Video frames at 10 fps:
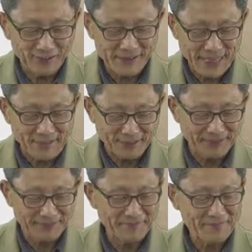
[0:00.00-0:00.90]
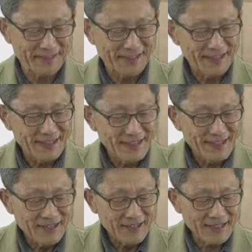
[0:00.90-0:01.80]
happening.
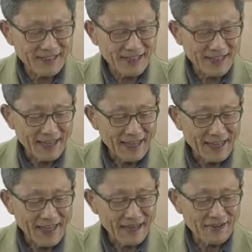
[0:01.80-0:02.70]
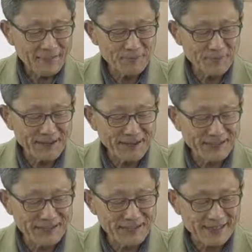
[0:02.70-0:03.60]
You see, A
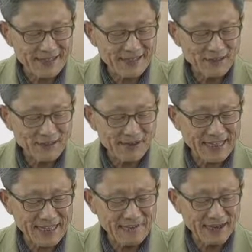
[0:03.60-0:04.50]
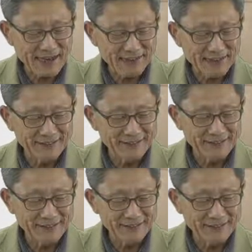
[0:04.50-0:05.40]
replaces host M ion.
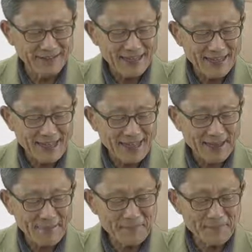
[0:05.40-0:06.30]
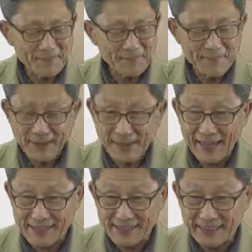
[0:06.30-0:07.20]
M
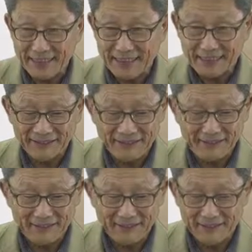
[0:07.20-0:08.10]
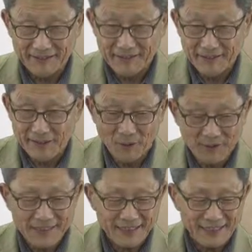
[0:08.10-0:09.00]
has the
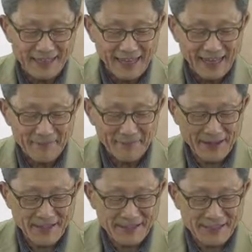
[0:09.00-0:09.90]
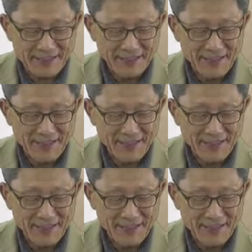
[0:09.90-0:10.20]
originally M has the